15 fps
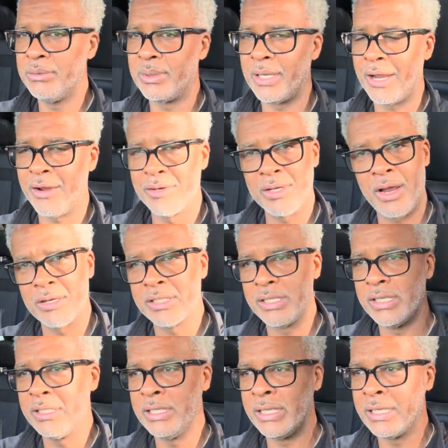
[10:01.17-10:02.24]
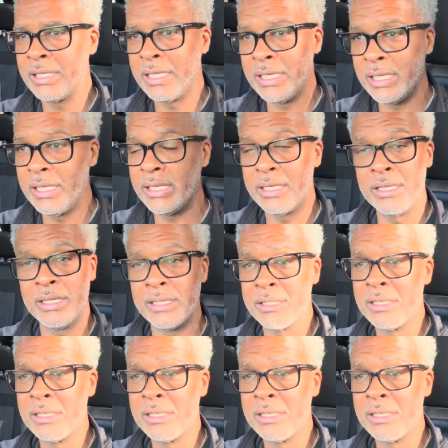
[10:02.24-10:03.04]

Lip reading: Well, Harry Lartigue then again is